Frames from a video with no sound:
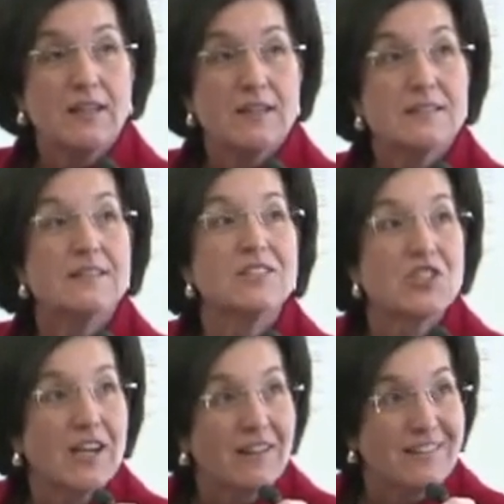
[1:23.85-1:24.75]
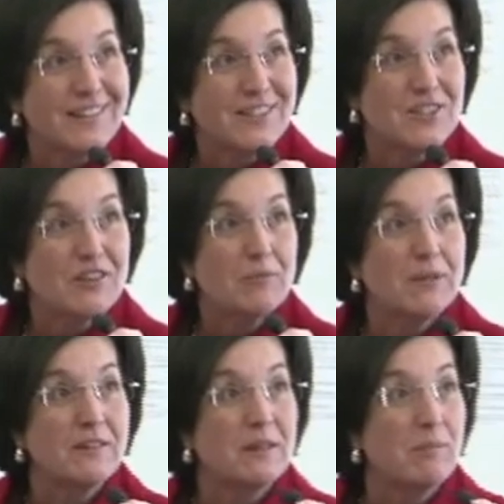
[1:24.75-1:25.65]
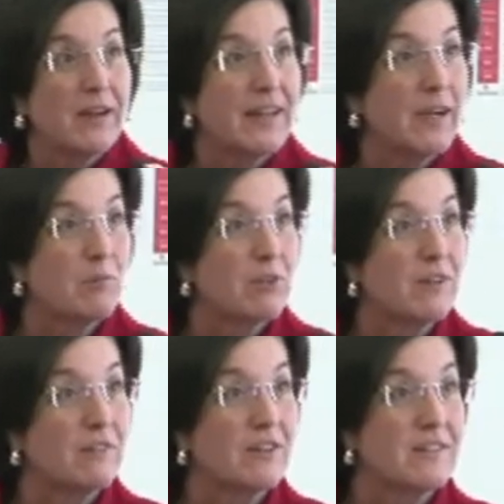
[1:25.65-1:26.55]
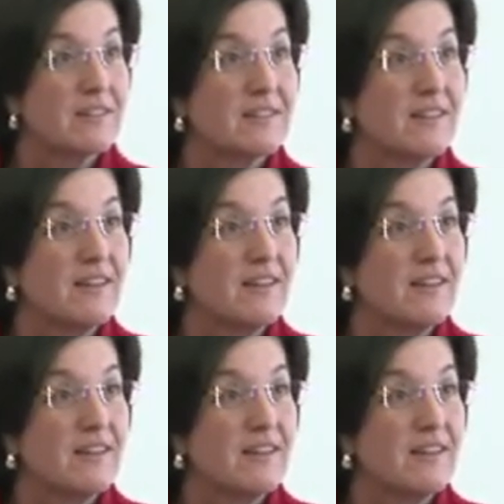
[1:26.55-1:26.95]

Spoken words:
is the challenge of building bicameral governance.